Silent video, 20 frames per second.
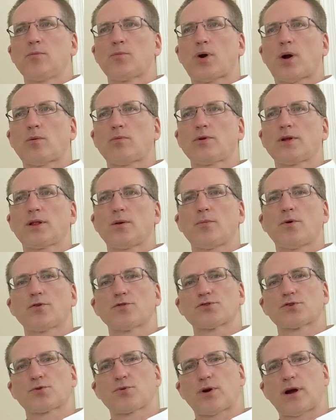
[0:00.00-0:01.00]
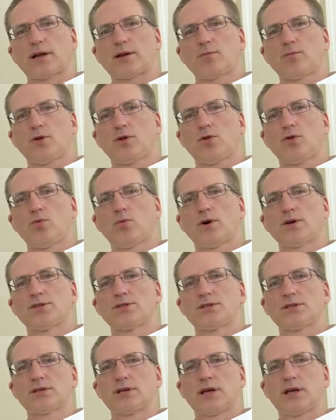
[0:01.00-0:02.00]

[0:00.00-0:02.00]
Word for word: Probably the most credible was